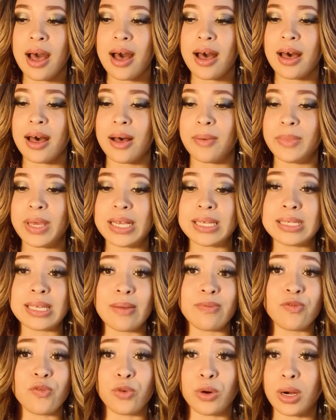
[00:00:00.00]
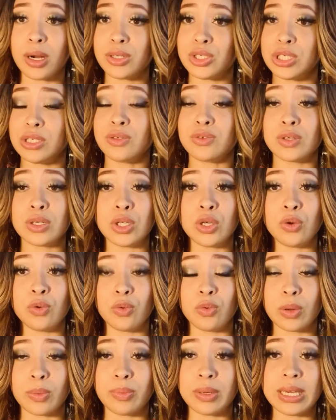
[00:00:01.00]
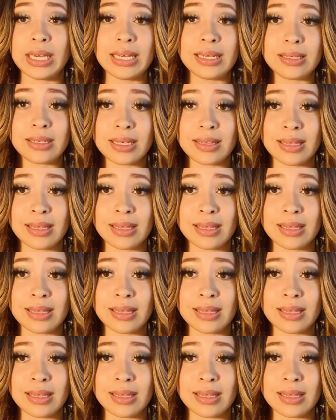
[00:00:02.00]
except for our children who repeat